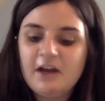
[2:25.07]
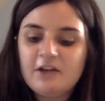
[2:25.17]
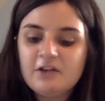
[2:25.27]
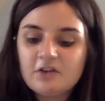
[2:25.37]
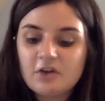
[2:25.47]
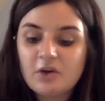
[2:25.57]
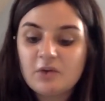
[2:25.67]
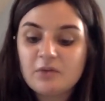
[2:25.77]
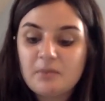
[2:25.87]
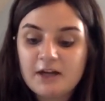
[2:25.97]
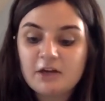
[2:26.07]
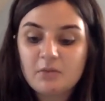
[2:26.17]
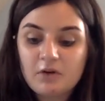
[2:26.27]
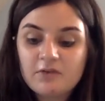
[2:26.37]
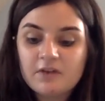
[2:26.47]
undergoes
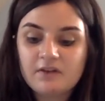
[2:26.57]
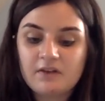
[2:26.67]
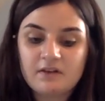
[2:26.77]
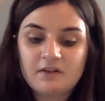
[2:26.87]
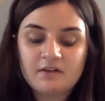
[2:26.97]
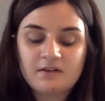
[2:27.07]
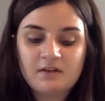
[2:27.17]
metamorphosis.